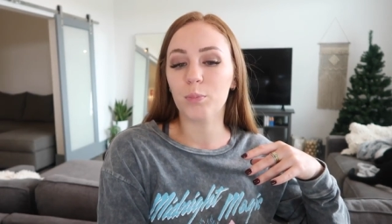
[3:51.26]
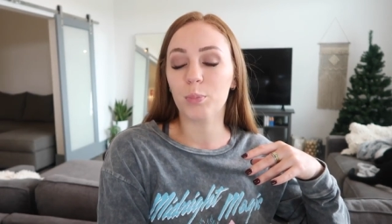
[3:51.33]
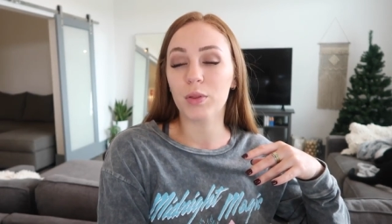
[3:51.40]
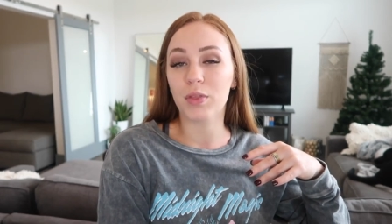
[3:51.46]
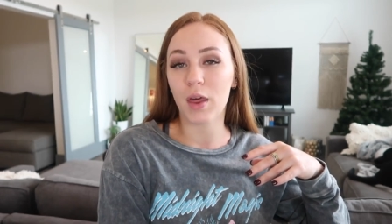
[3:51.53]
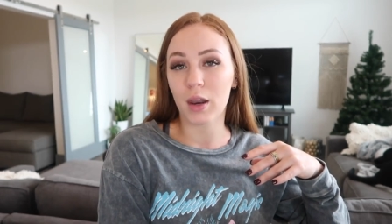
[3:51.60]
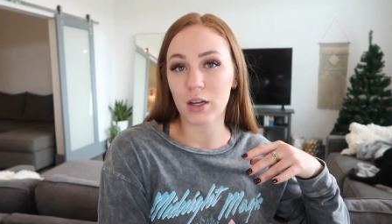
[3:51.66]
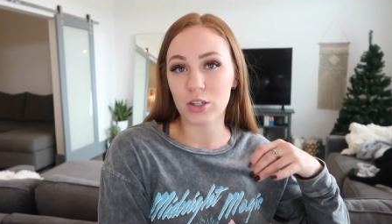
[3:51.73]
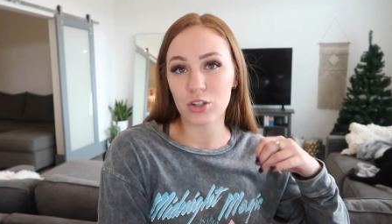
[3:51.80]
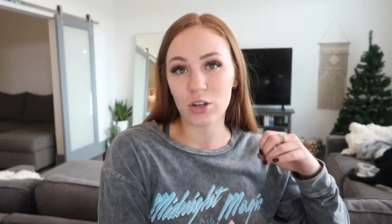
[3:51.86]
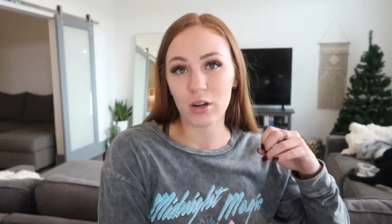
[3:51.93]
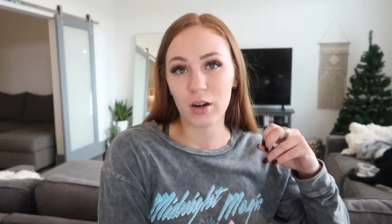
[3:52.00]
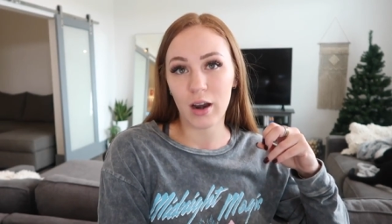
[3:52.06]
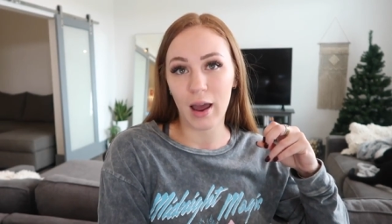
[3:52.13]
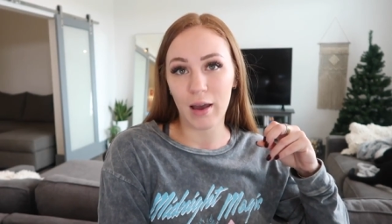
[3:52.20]
But then I
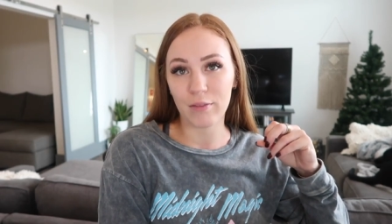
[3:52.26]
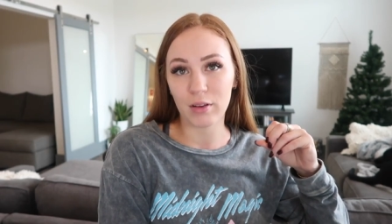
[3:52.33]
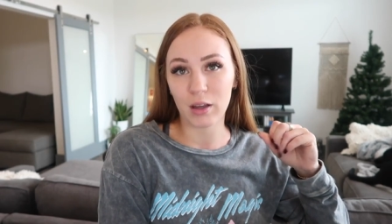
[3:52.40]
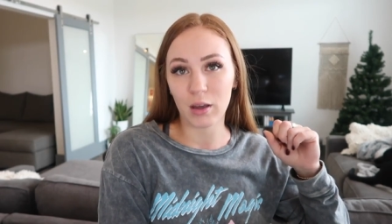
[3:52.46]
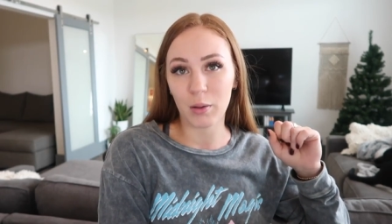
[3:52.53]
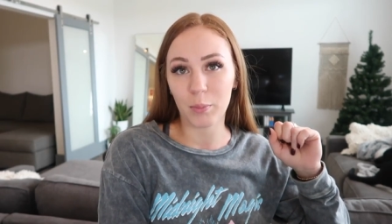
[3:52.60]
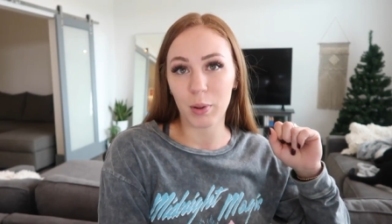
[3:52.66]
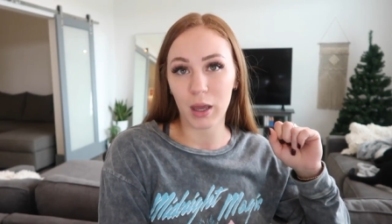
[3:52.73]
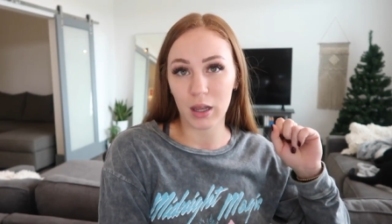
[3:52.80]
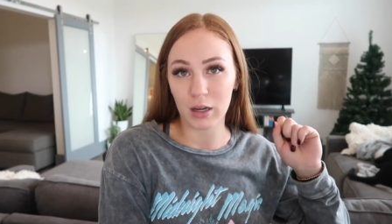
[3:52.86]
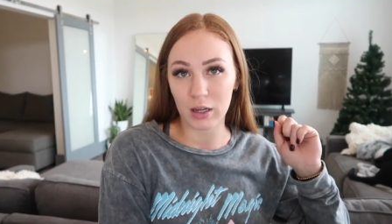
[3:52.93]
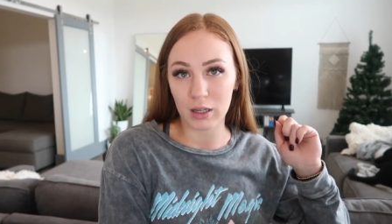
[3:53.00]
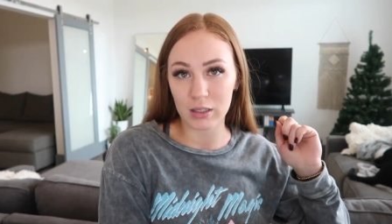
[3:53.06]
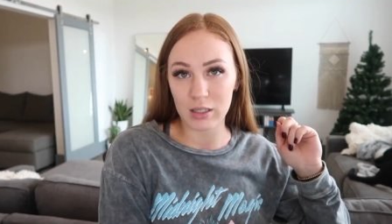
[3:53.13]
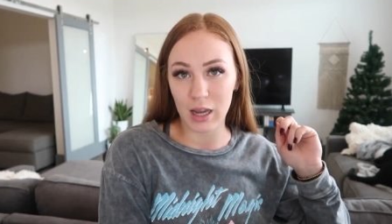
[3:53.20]
started having
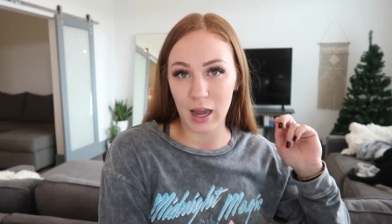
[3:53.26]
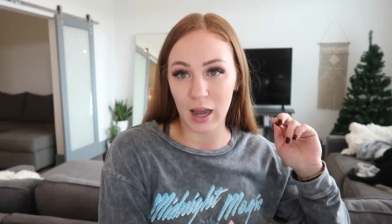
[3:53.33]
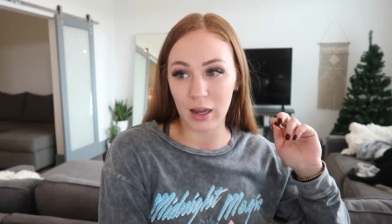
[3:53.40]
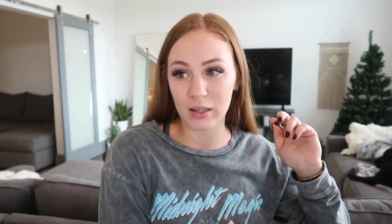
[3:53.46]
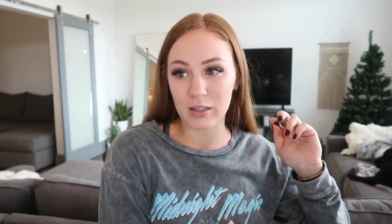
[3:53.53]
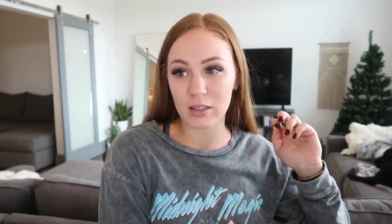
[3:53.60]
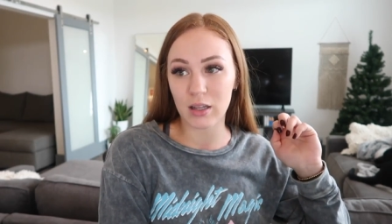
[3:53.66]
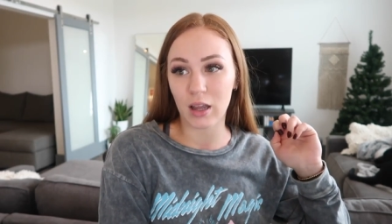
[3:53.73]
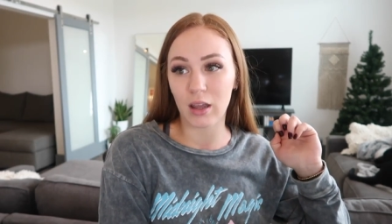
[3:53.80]
panic attacks